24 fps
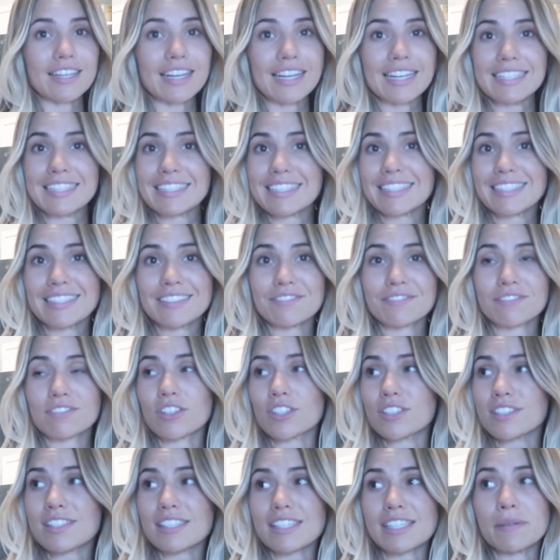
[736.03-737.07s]
I didn't
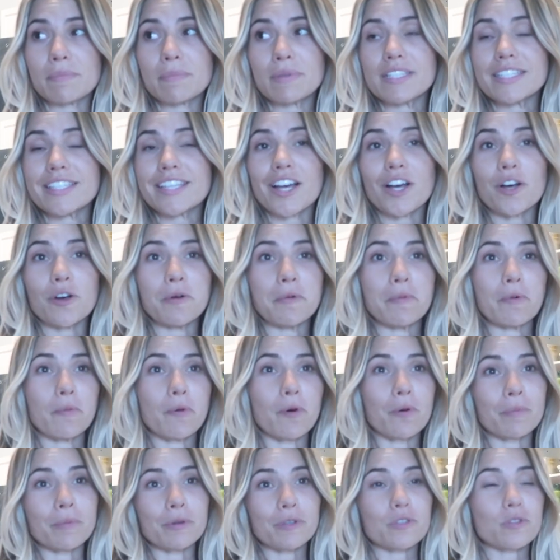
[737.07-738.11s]
fall asleep until
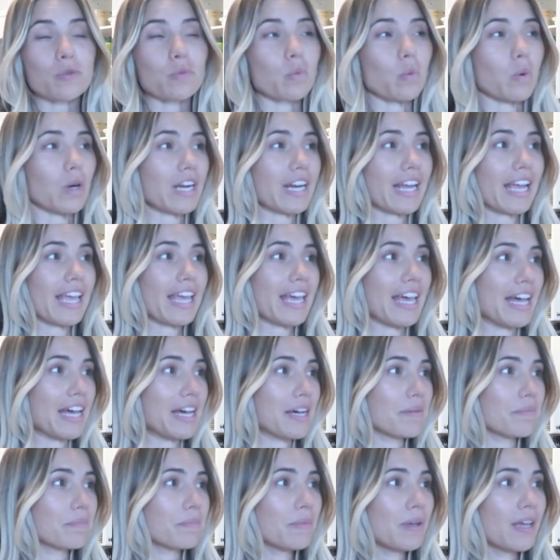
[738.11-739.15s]
almost 1
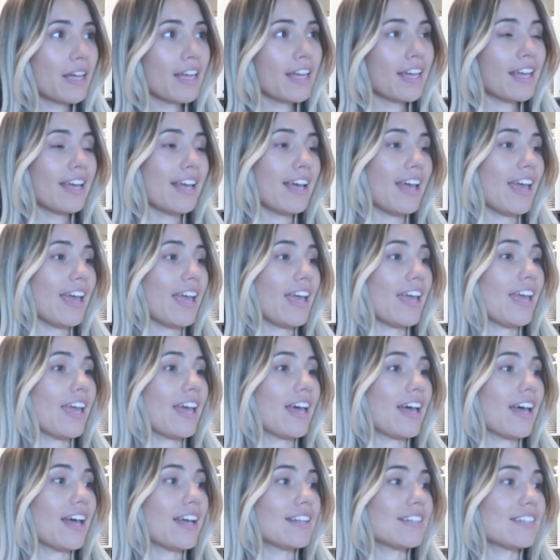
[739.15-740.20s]
a.m.
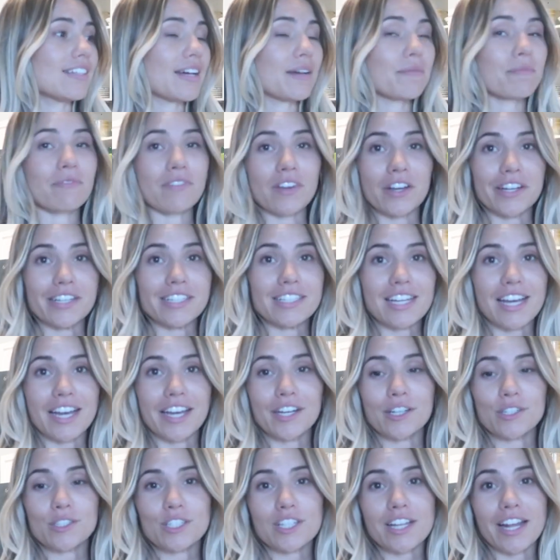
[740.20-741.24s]
And I'm very
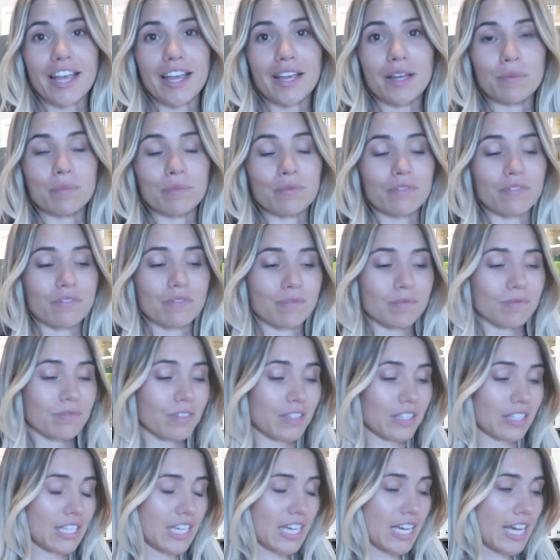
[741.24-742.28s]
tired today, I'm
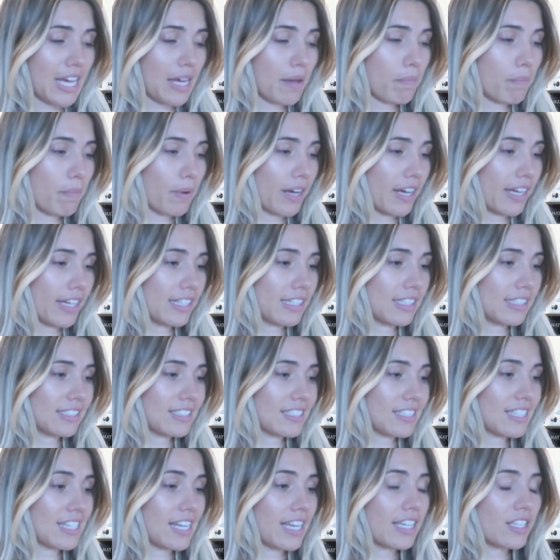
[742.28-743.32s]
feeling it. But
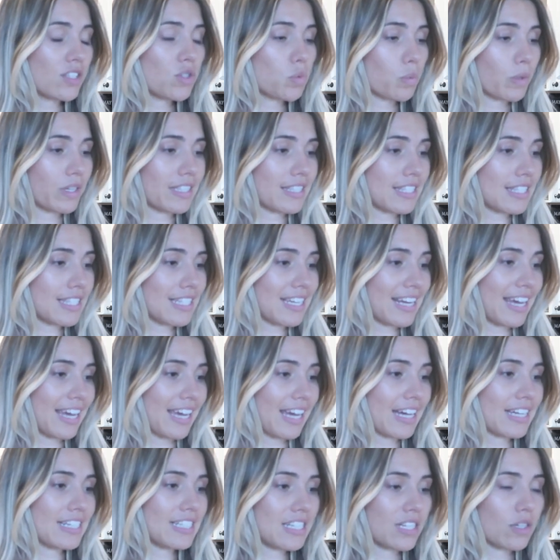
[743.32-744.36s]
today's
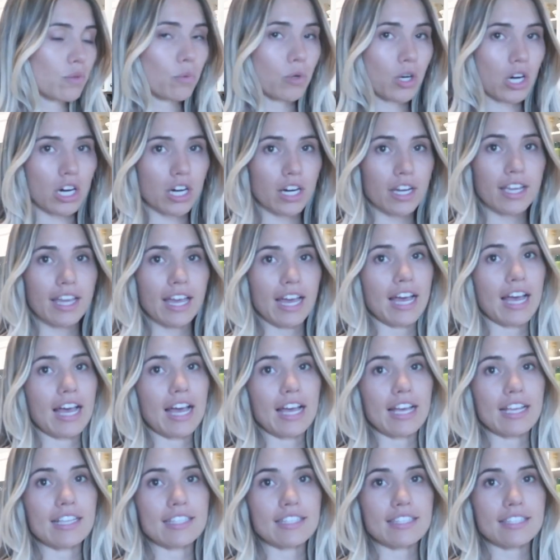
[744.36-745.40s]
Wednesday. I did work
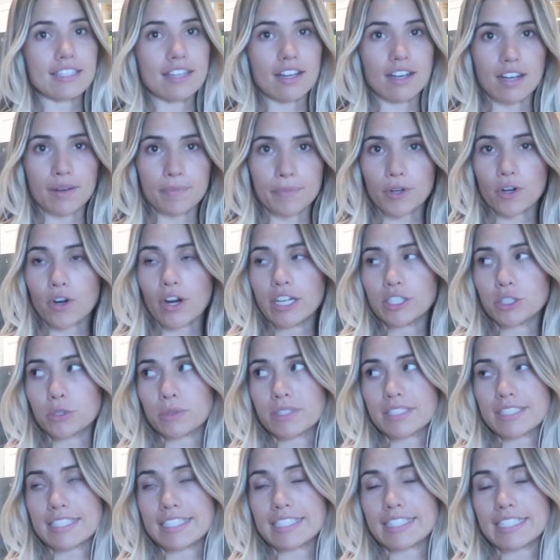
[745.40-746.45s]
as a graduate
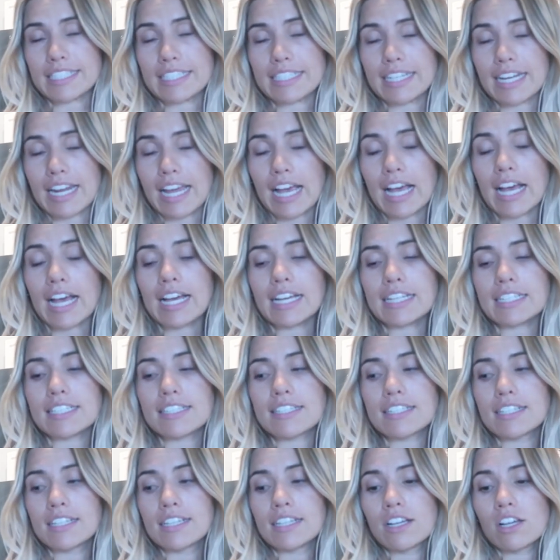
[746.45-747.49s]
assistant at
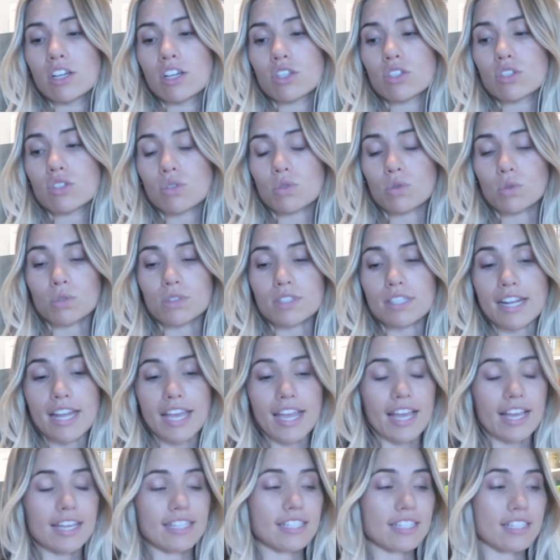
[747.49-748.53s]
school
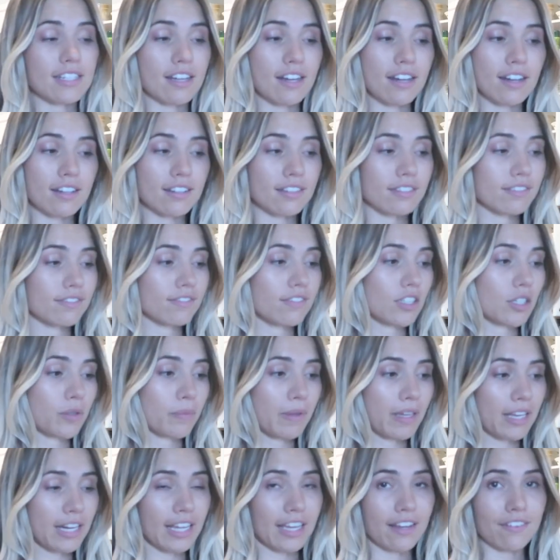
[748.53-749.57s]
today. I did not film
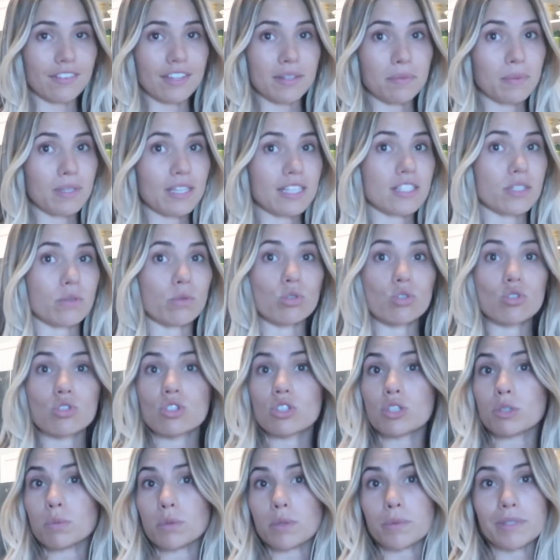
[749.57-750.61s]
any of it because it was
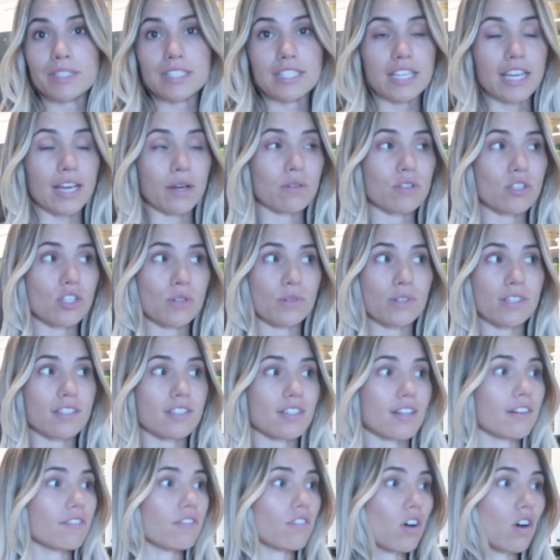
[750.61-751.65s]
super busy. I was doing
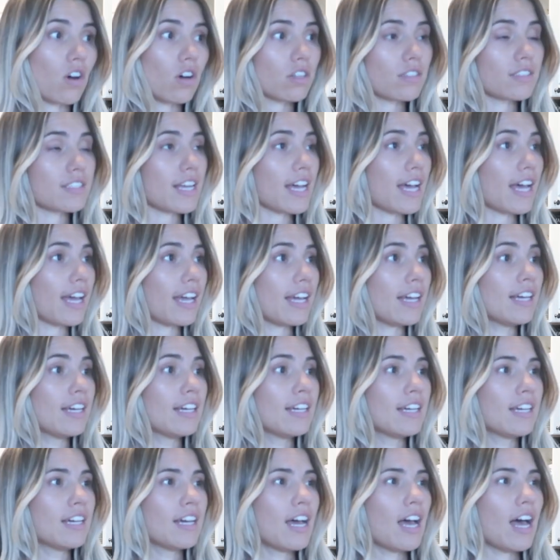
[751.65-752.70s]
stuff all day.
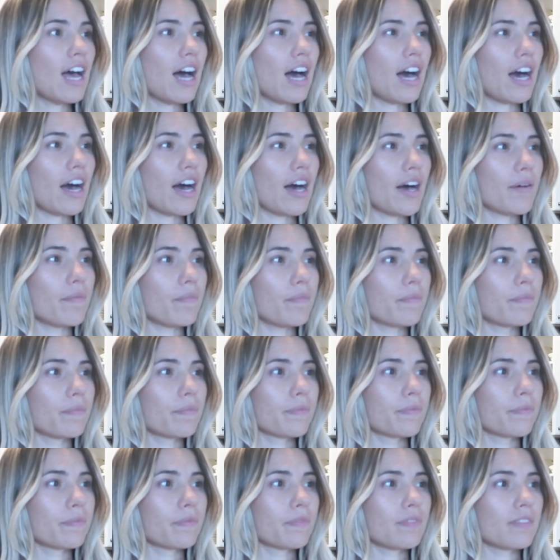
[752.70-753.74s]
And
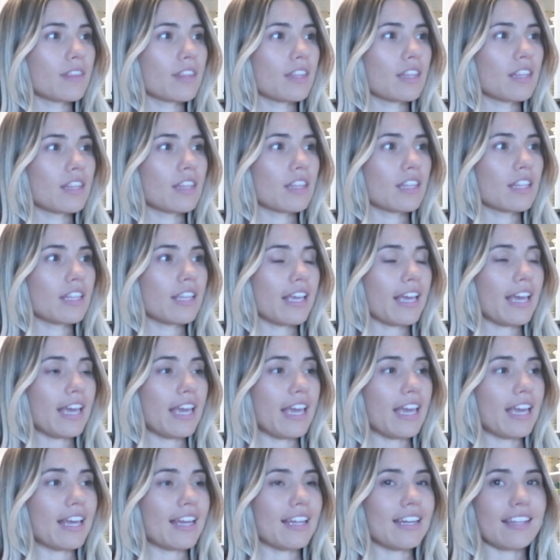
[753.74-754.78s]

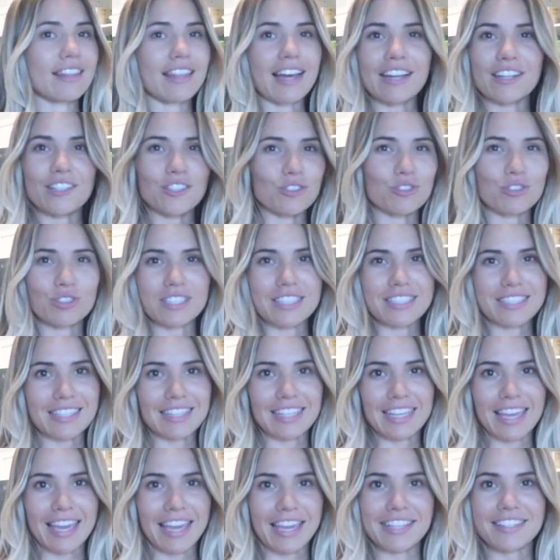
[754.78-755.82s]
that usually isn't
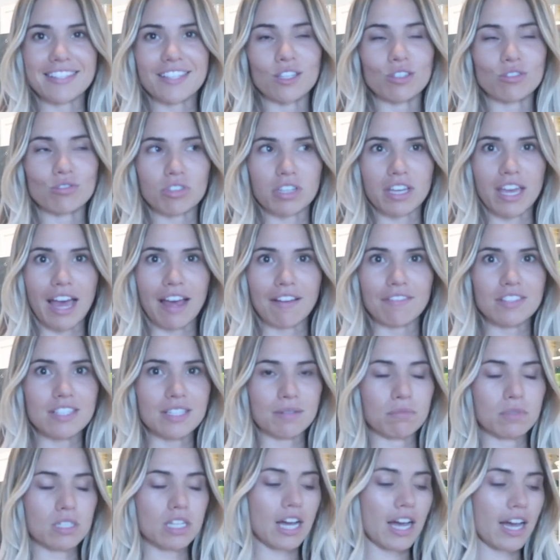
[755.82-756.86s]
the case. I usually have
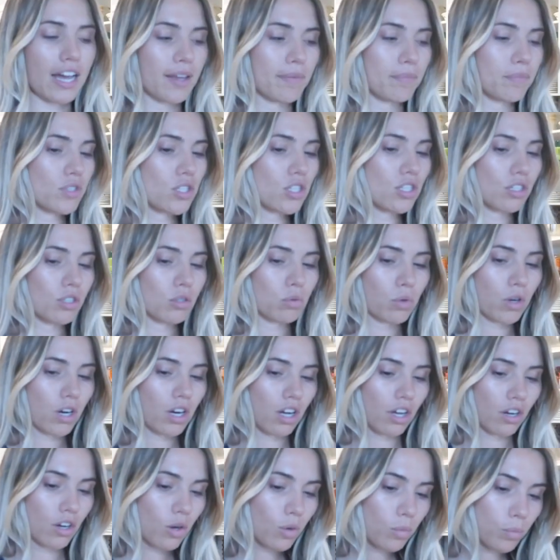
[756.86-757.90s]
some time to work
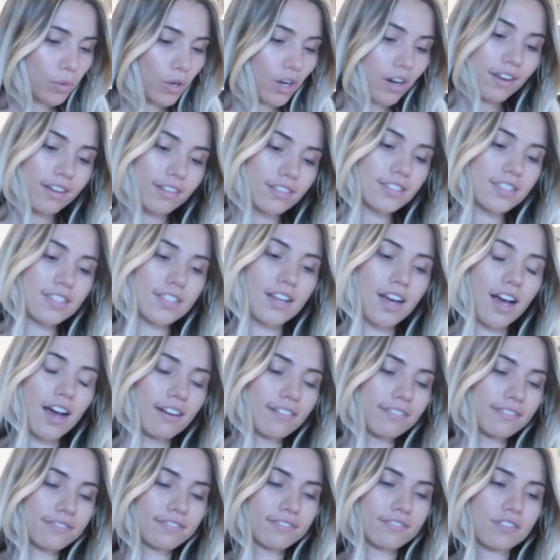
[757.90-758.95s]
on homework and stuff.